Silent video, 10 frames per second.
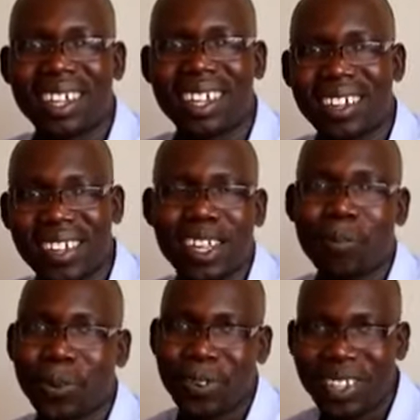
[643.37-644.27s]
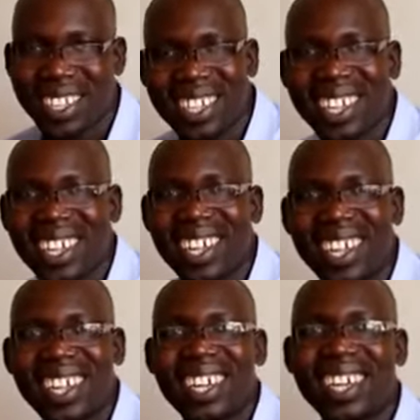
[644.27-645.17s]
greater opportunities
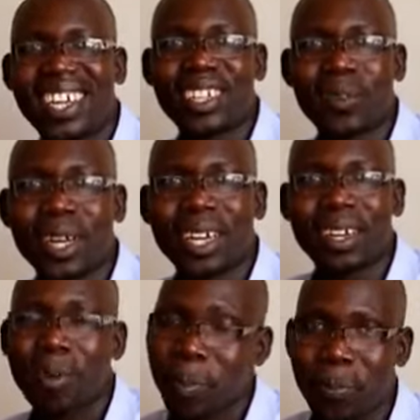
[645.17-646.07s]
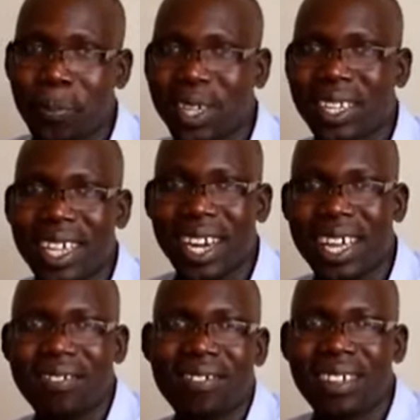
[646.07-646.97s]
that we can cope up with in life.